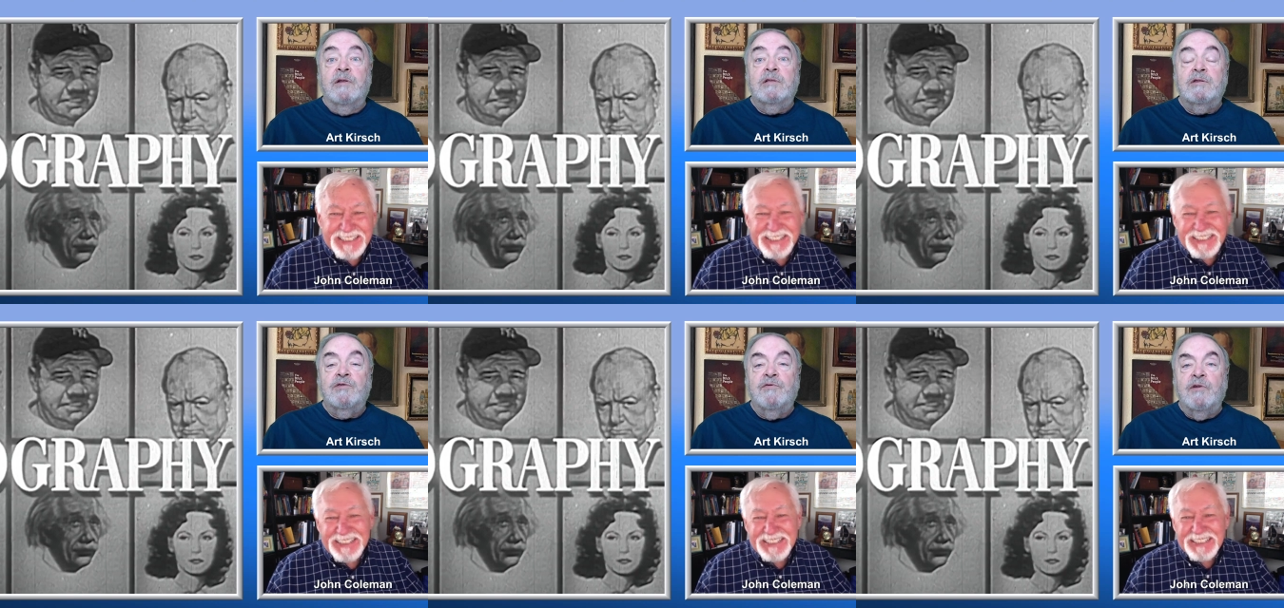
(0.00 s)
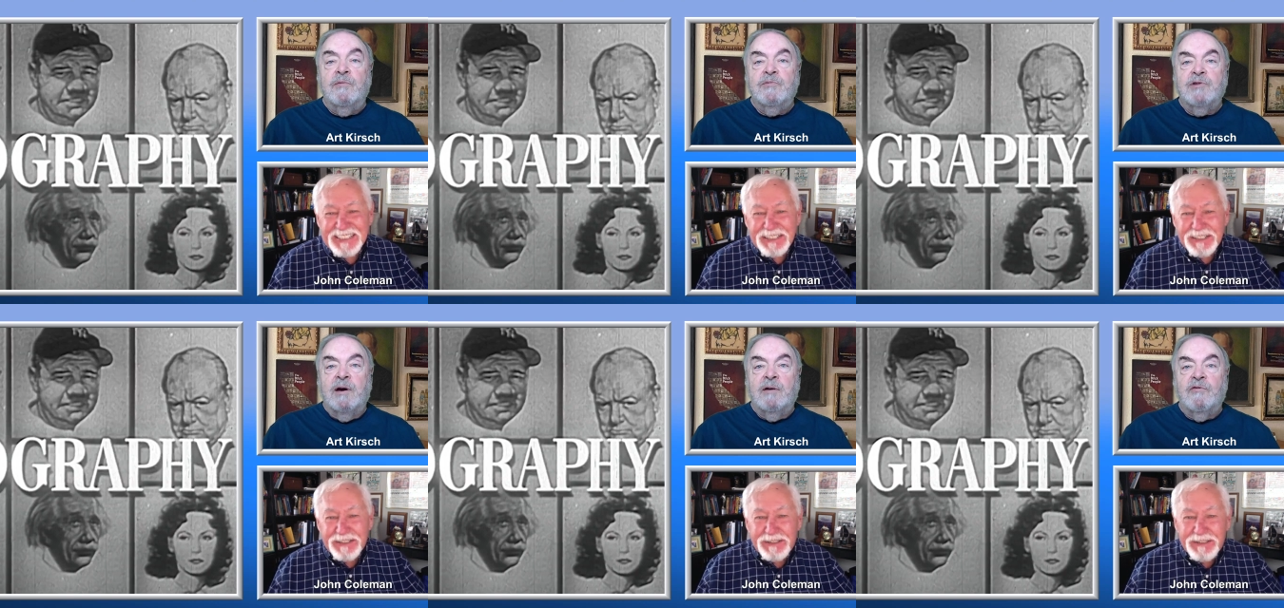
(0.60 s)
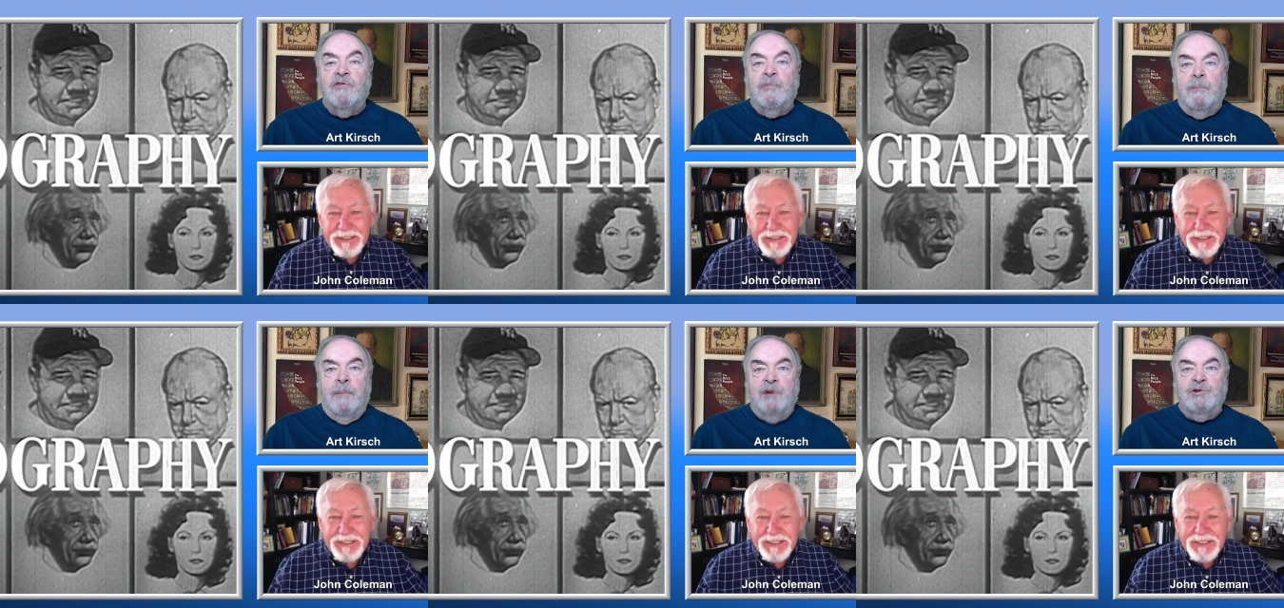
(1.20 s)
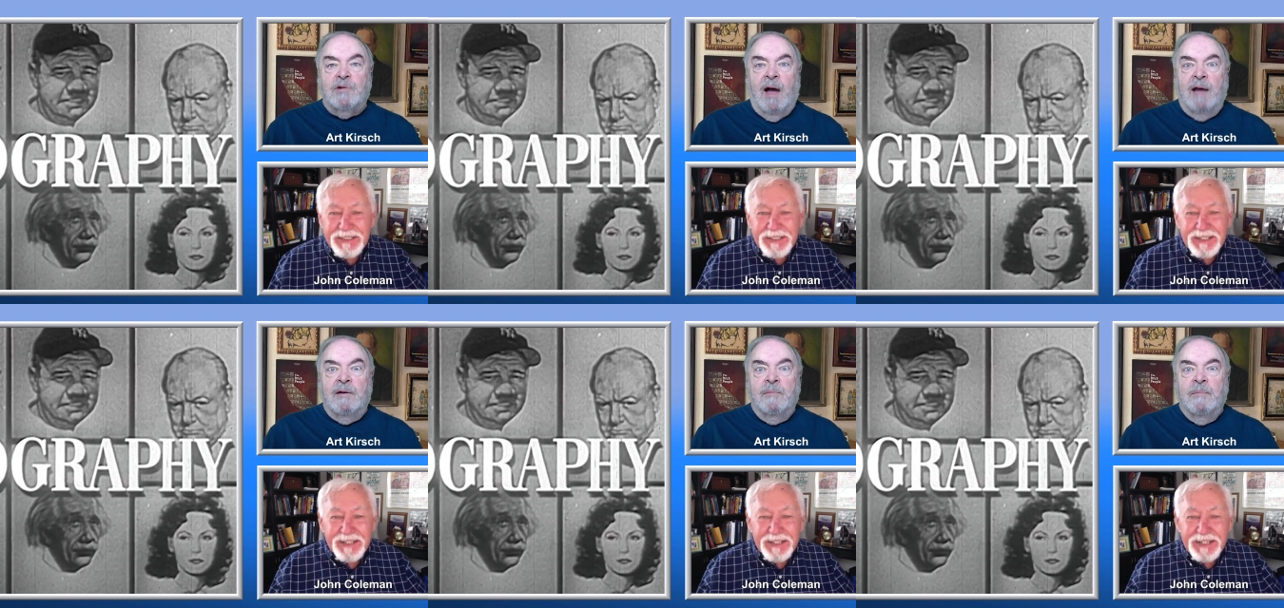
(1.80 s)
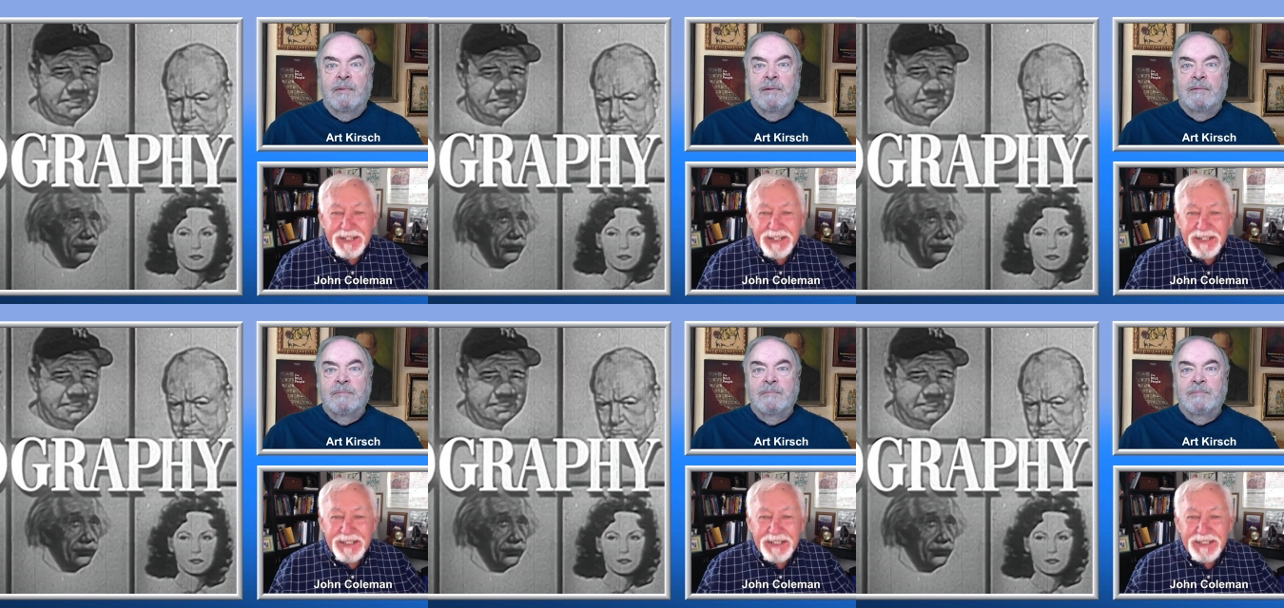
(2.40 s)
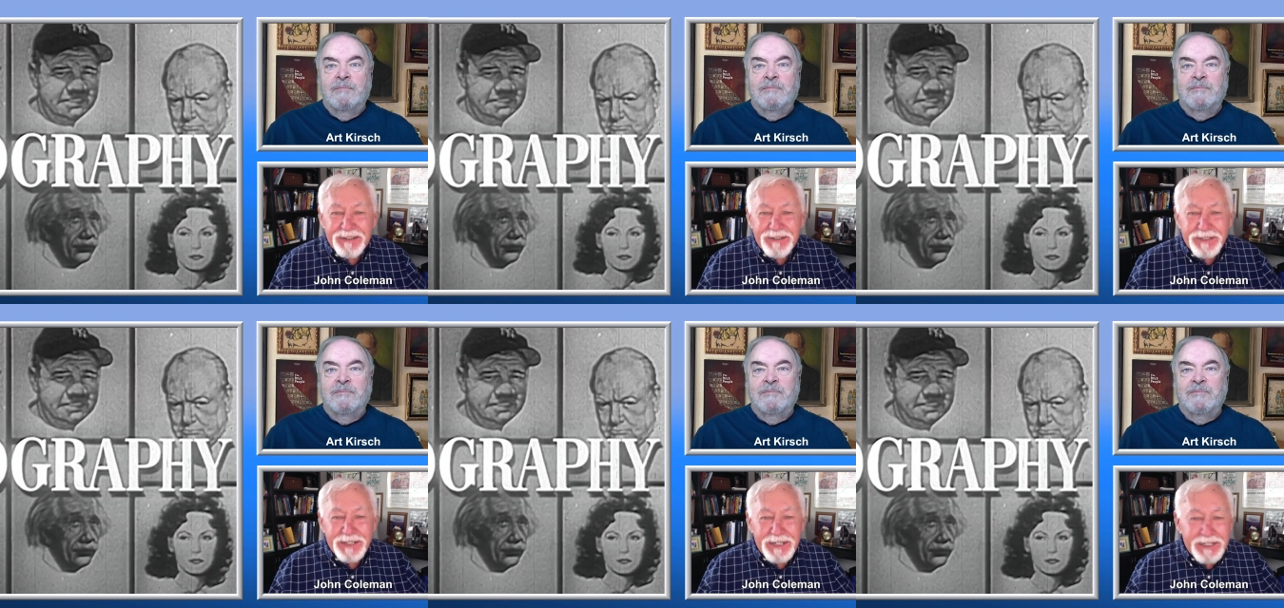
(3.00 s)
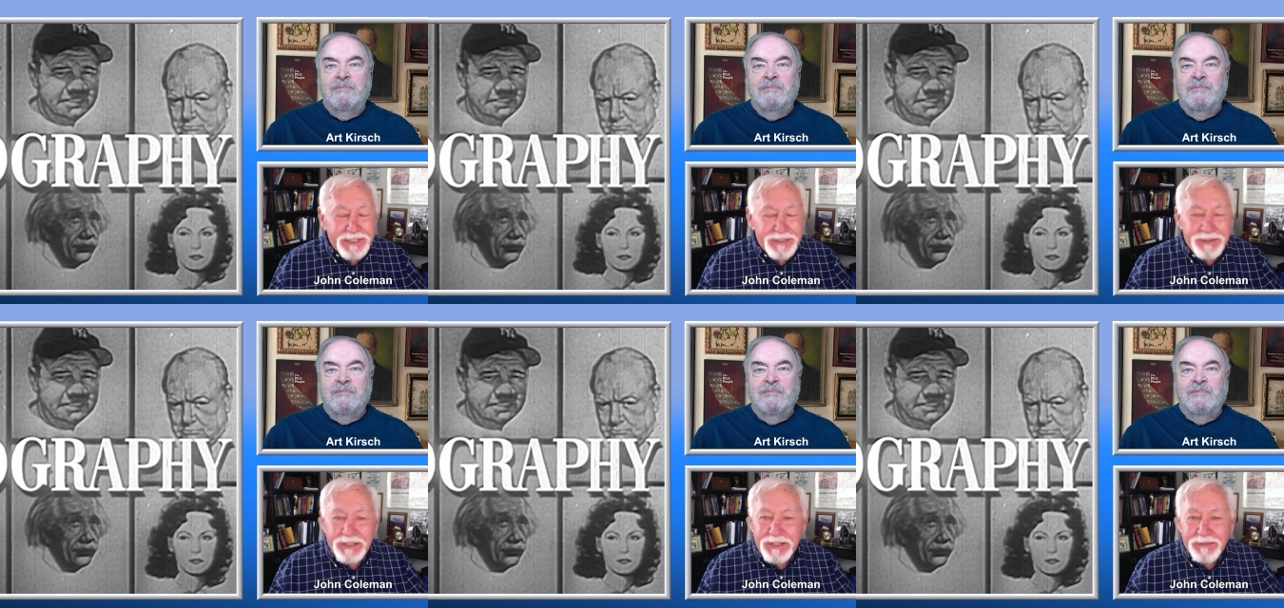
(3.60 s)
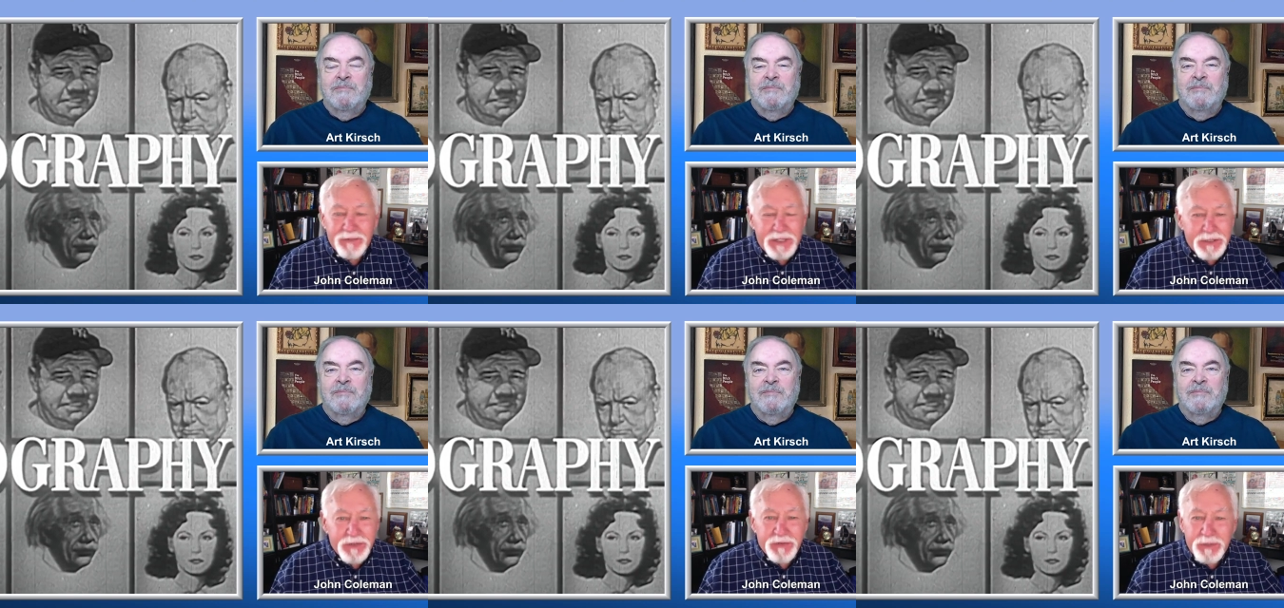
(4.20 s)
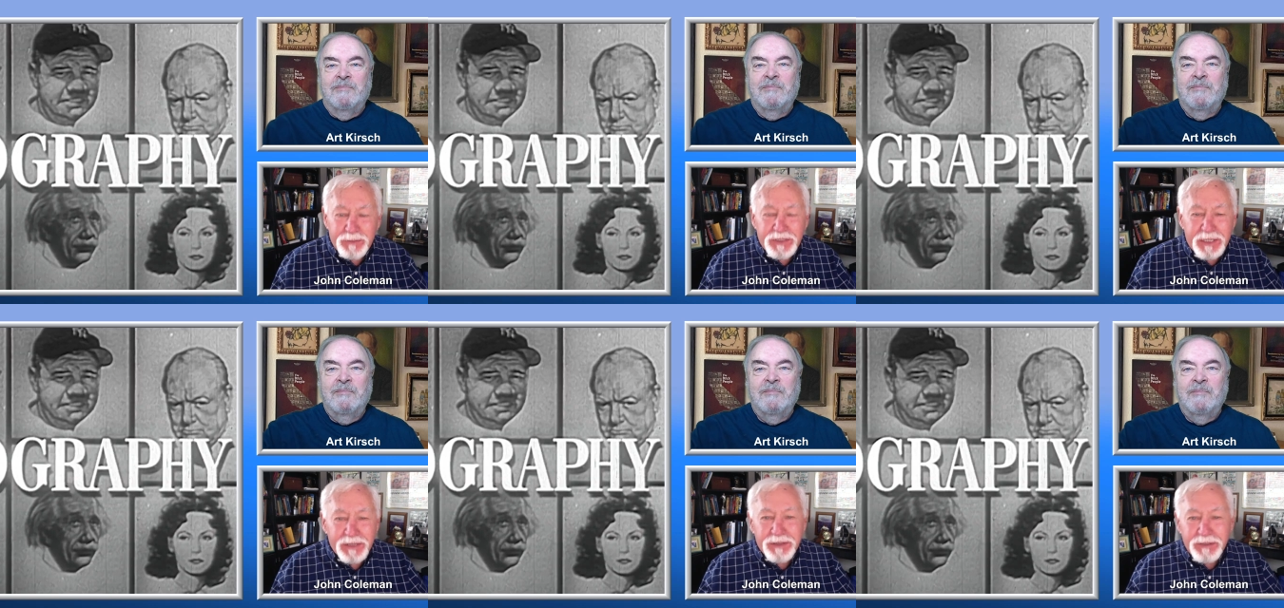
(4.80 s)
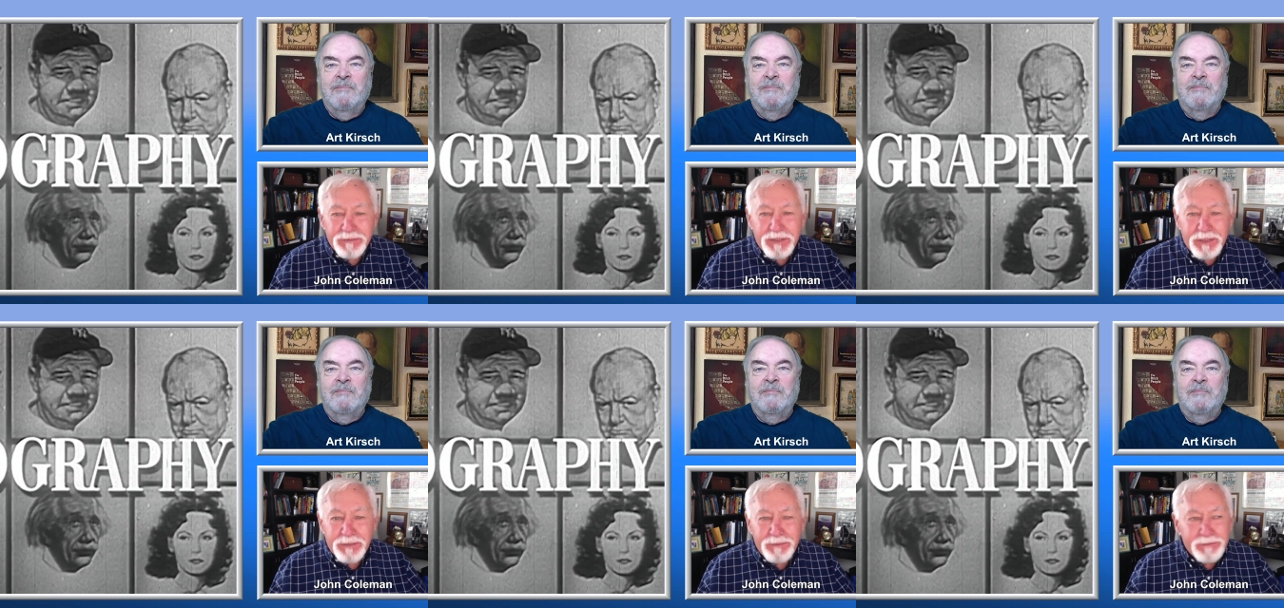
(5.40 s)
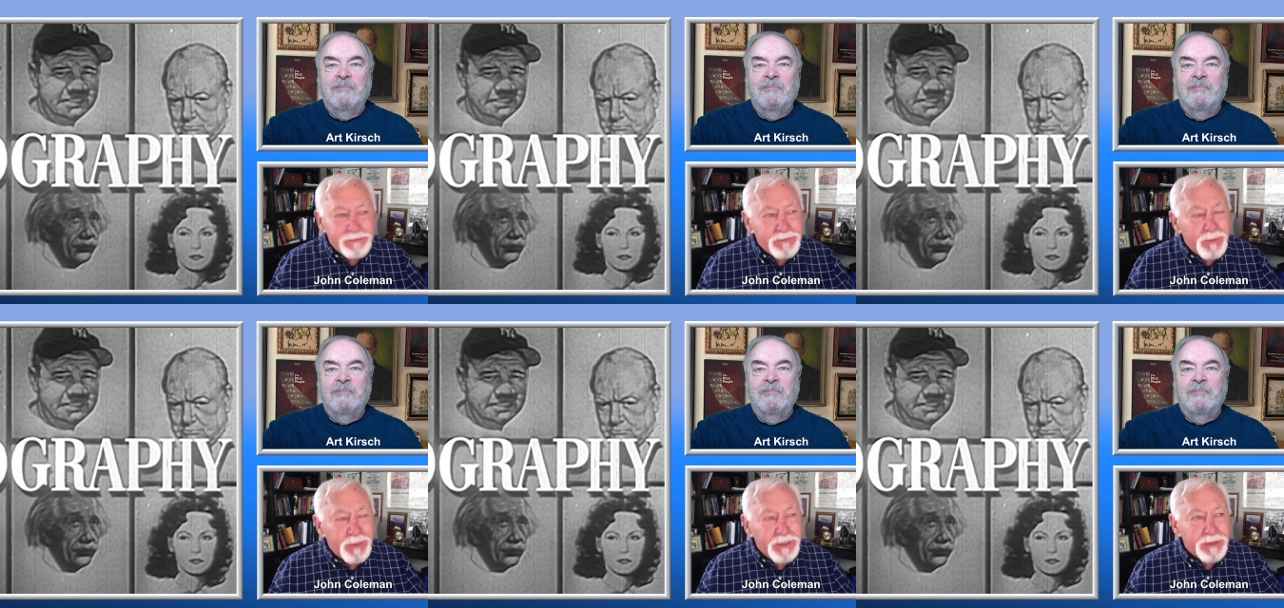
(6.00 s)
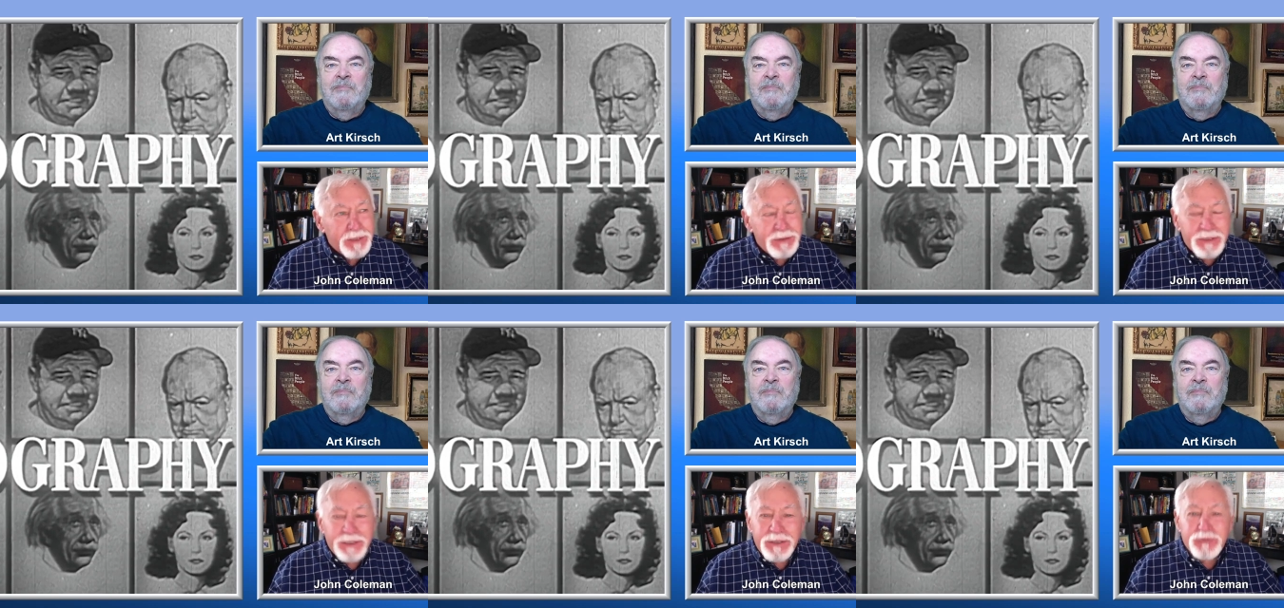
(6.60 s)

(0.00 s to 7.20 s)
Speaker 1: Vintage Film Channel special item.
Speaker 2: Oh yeah, listen, uh, Vintage Film Channel is a, a what a, a,